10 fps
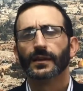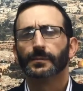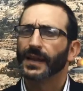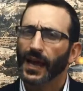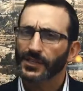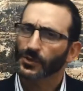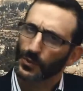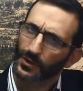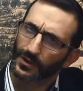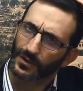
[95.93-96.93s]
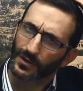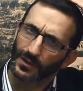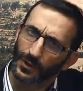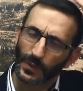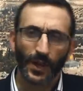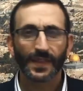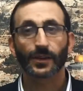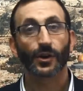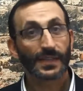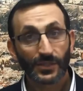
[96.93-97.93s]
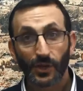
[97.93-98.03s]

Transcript: But how does it work? We know that God does